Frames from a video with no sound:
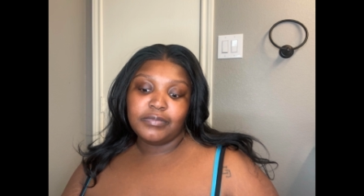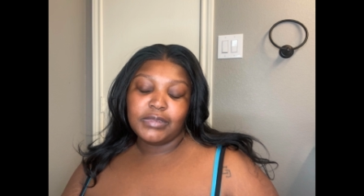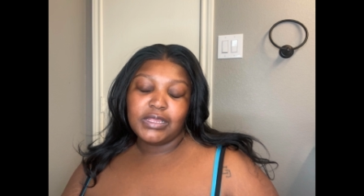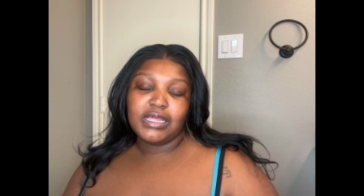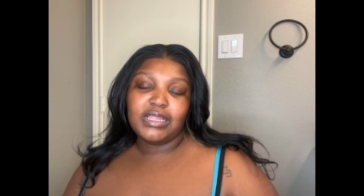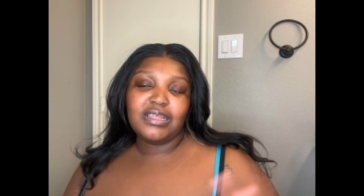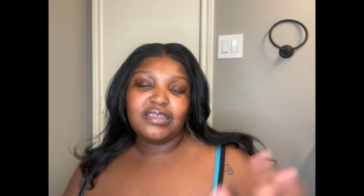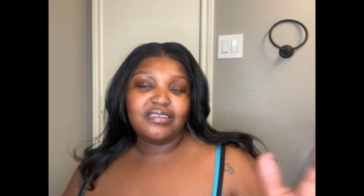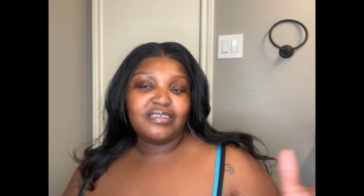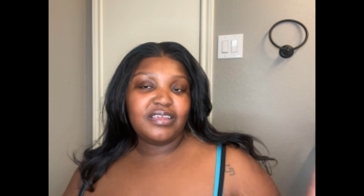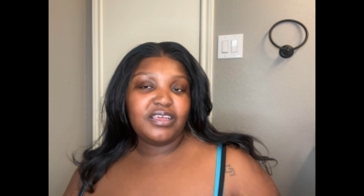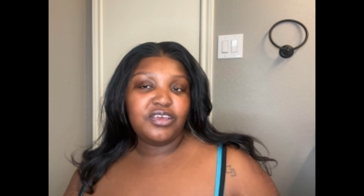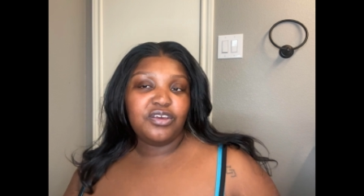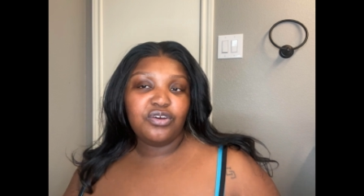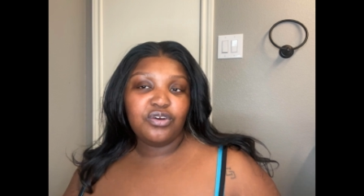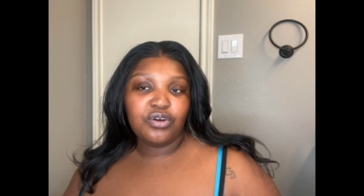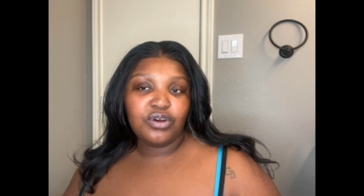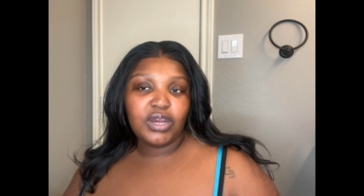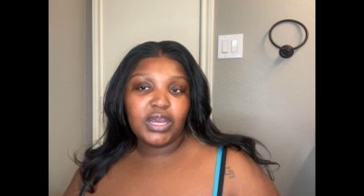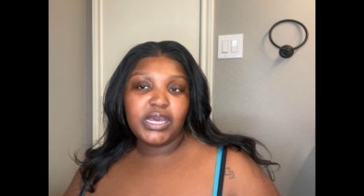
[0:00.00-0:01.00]
let's say
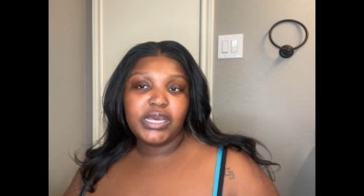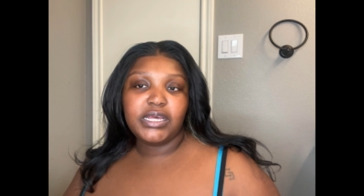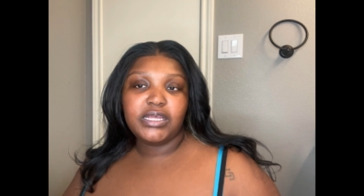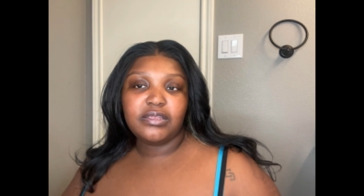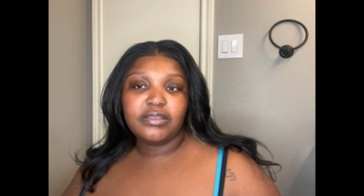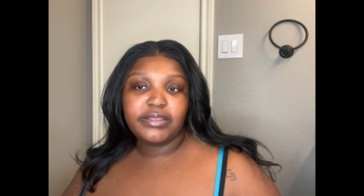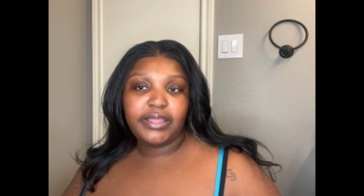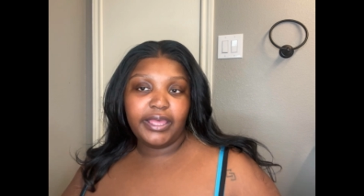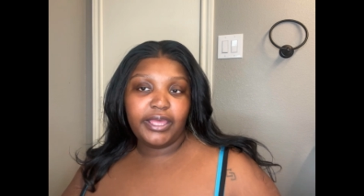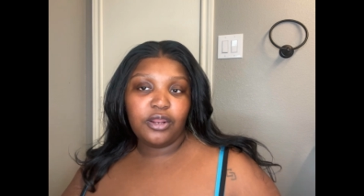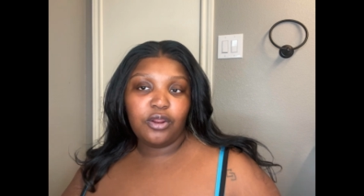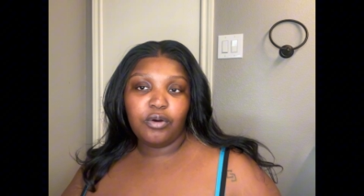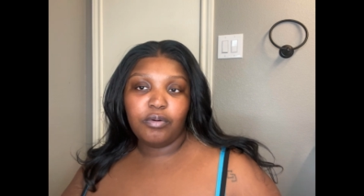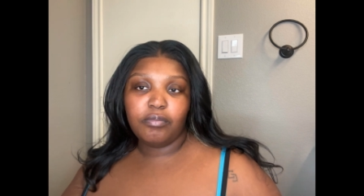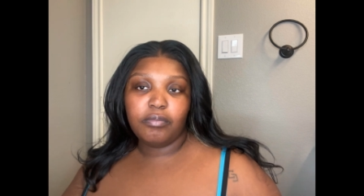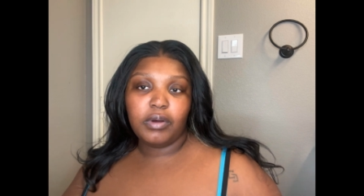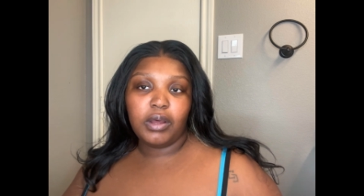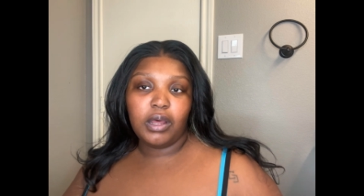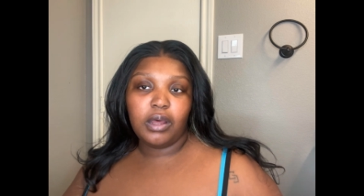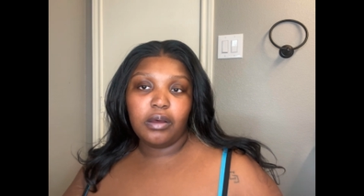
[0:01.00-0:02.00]
you're a
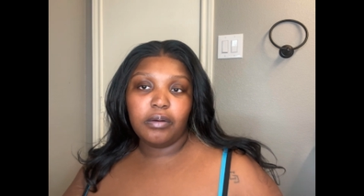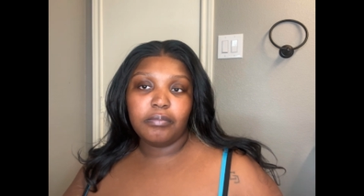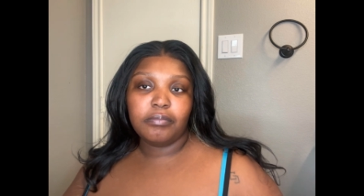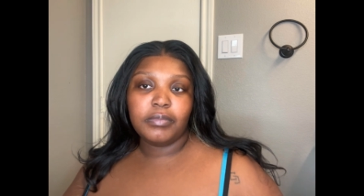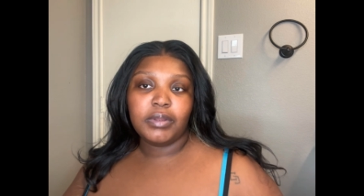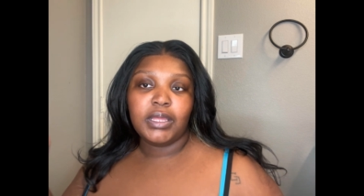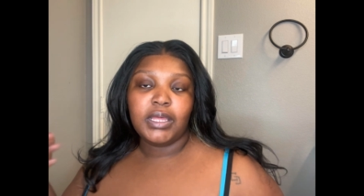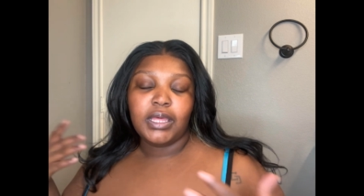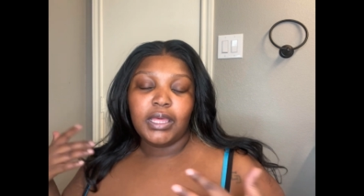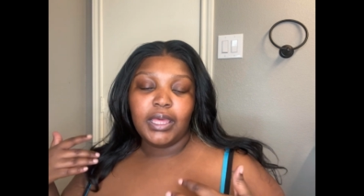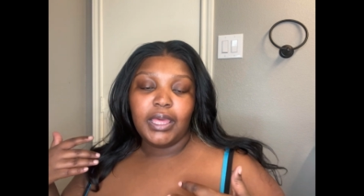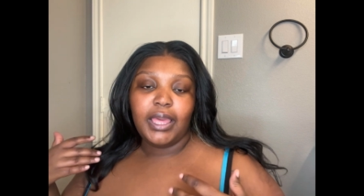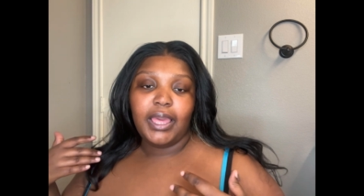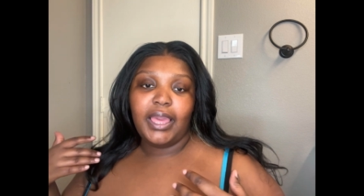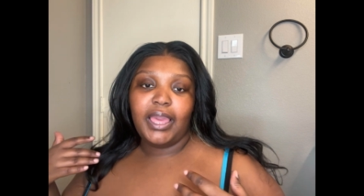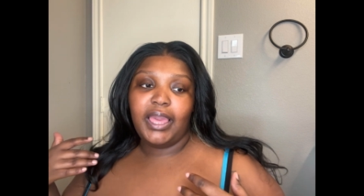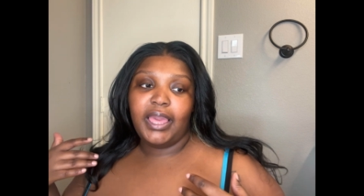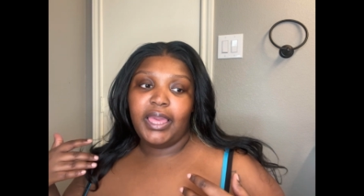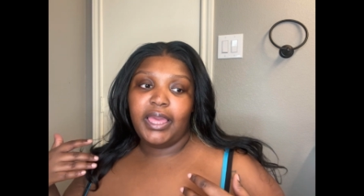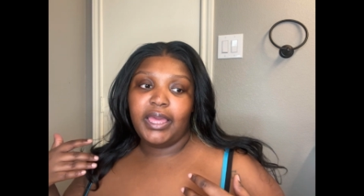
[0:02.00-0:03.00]
stay-at-home mom,
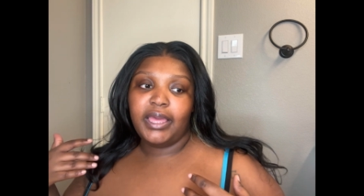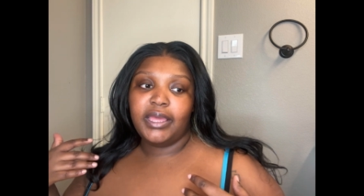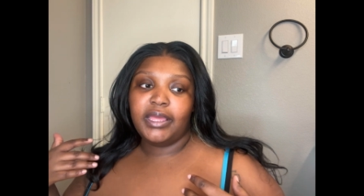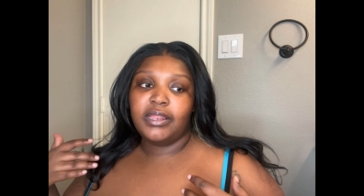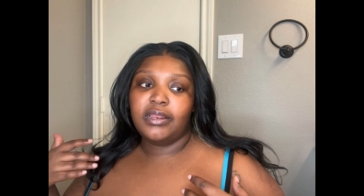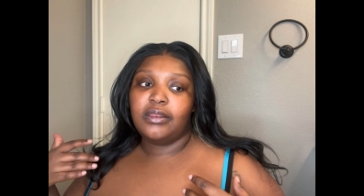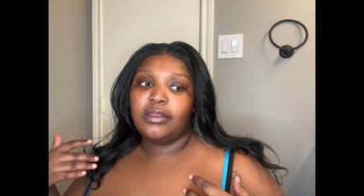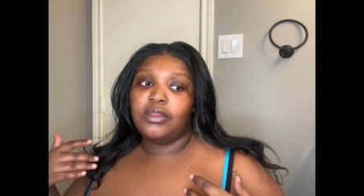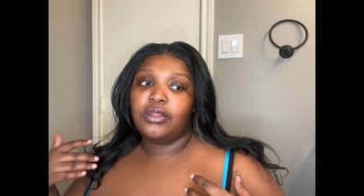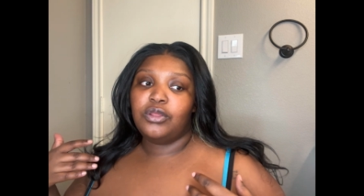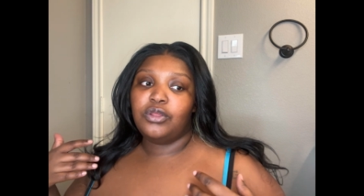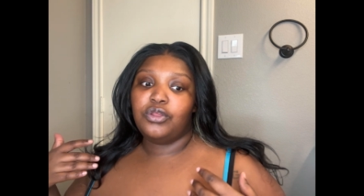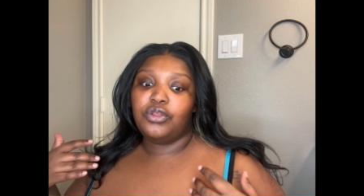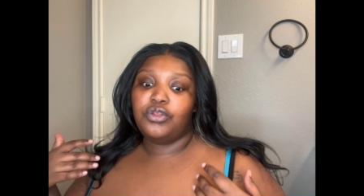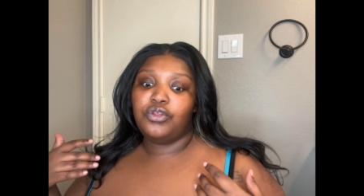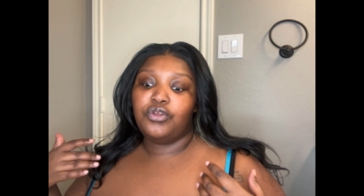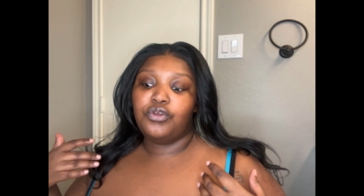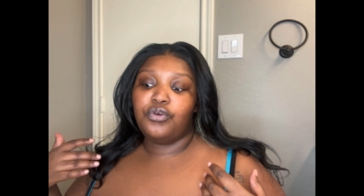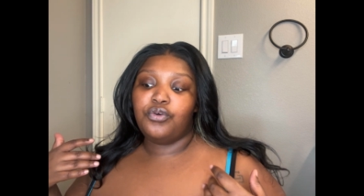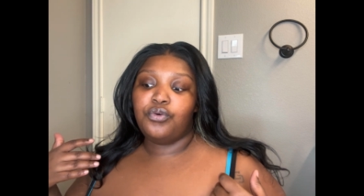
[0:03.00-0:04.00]
and
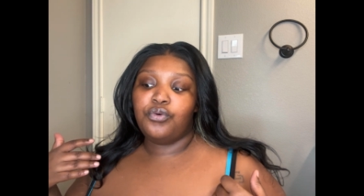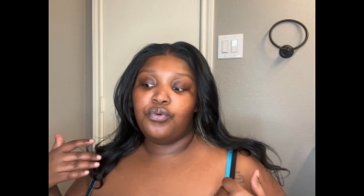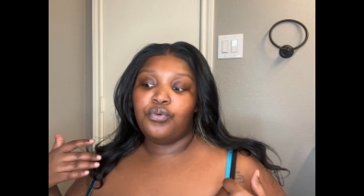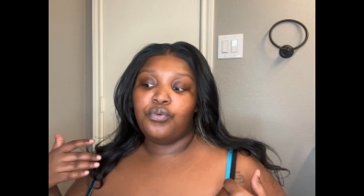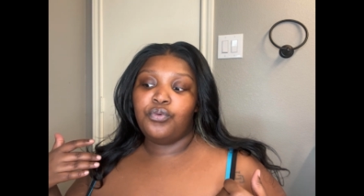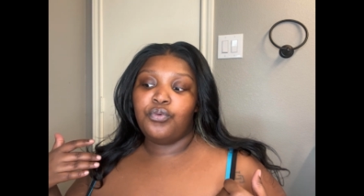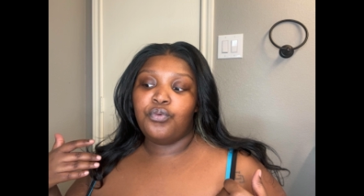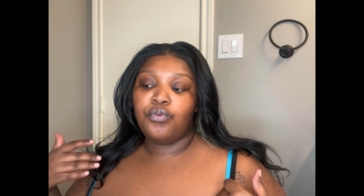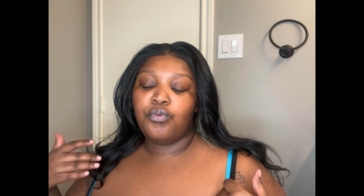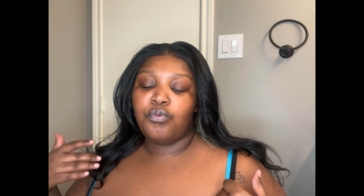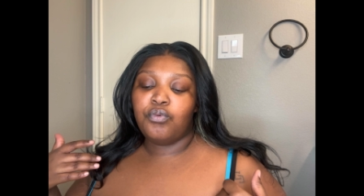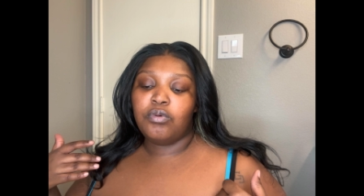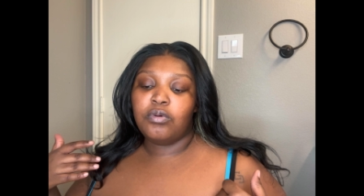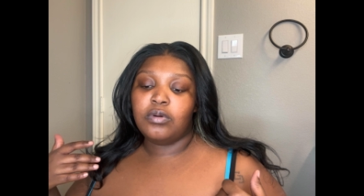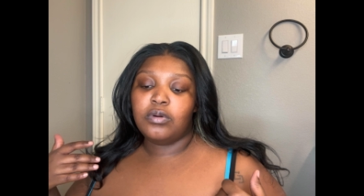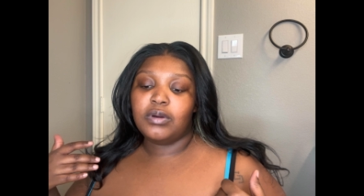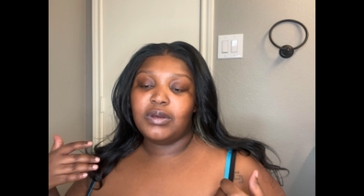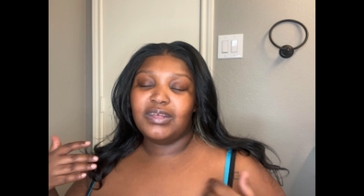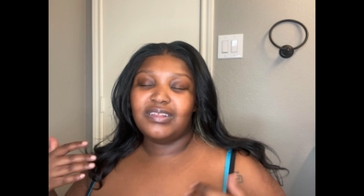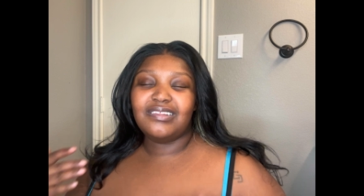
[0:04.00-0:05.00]

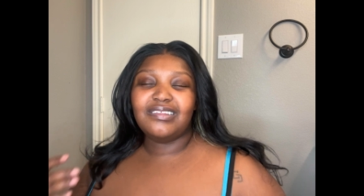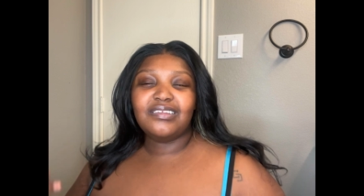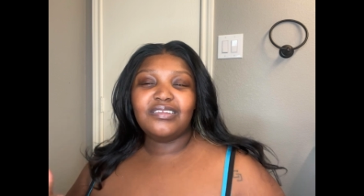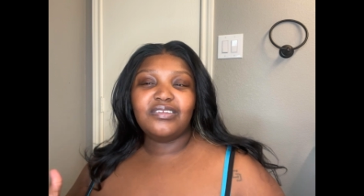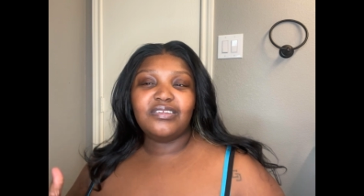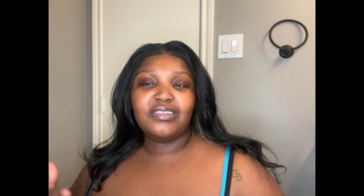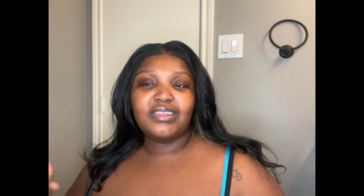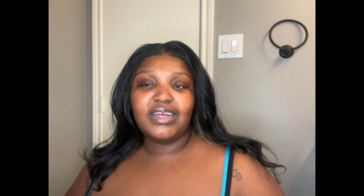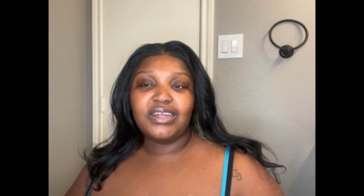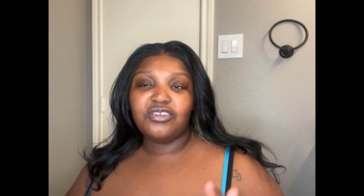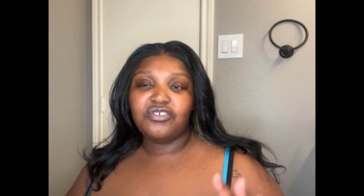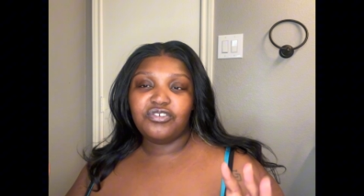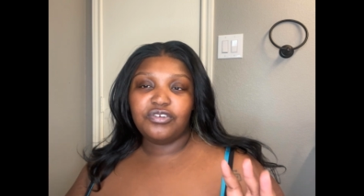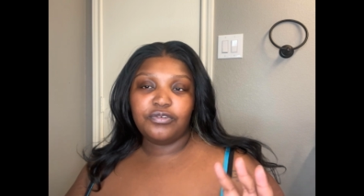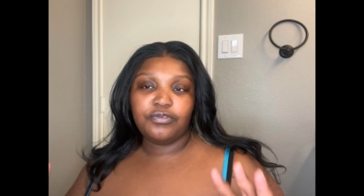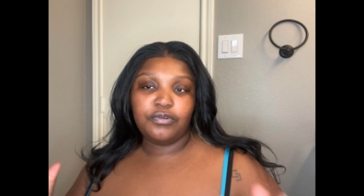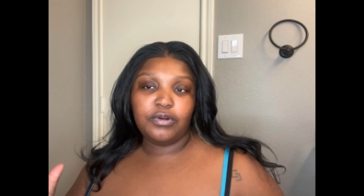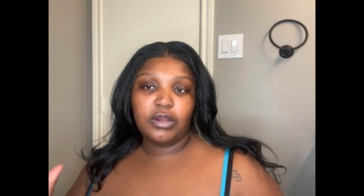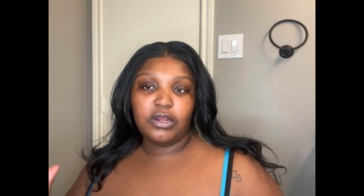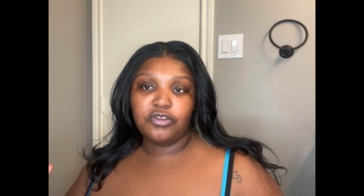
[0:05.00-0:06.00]
because this is not
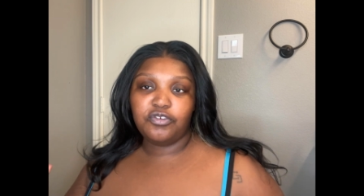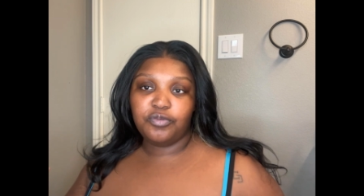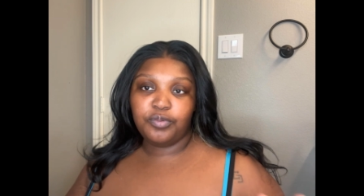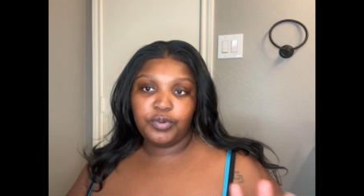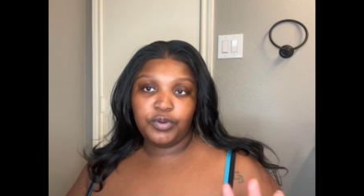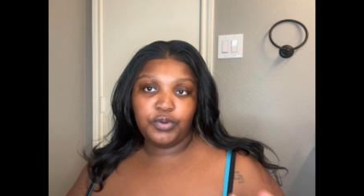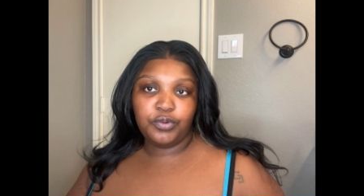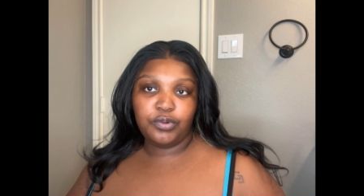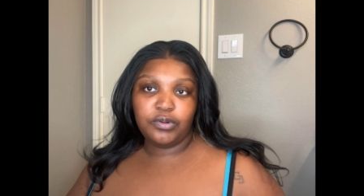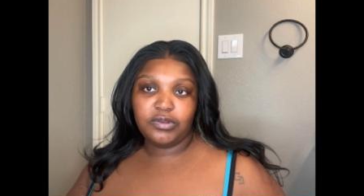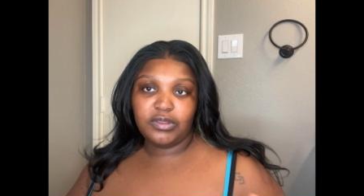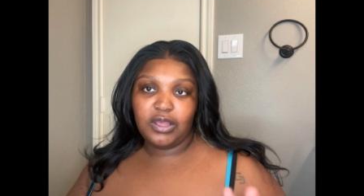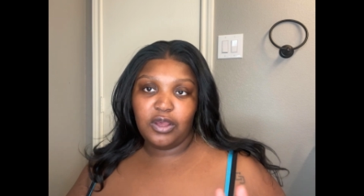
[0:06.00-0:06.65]
just for entrepreneurs.